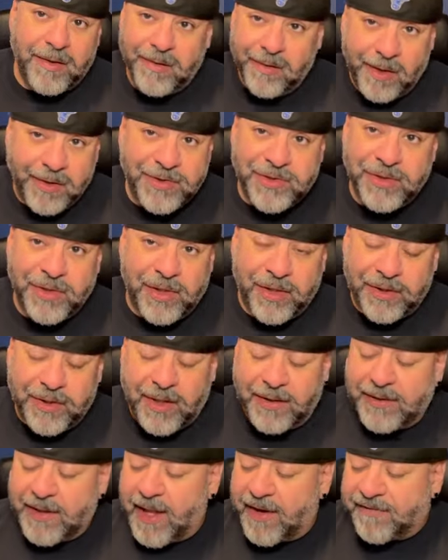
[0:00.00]
they should have
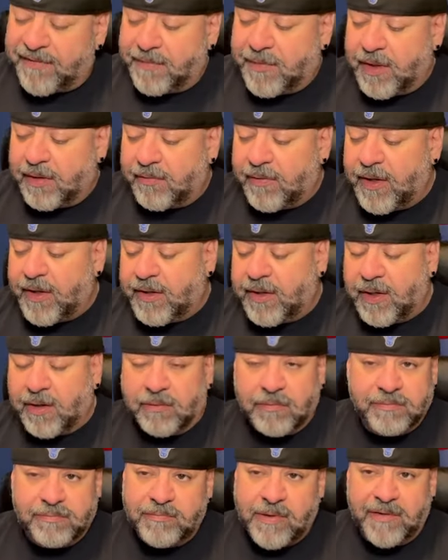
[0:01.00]
done that from the
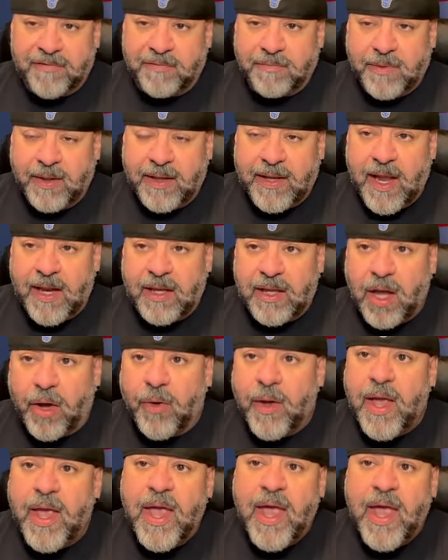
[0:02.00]
right from the get-go.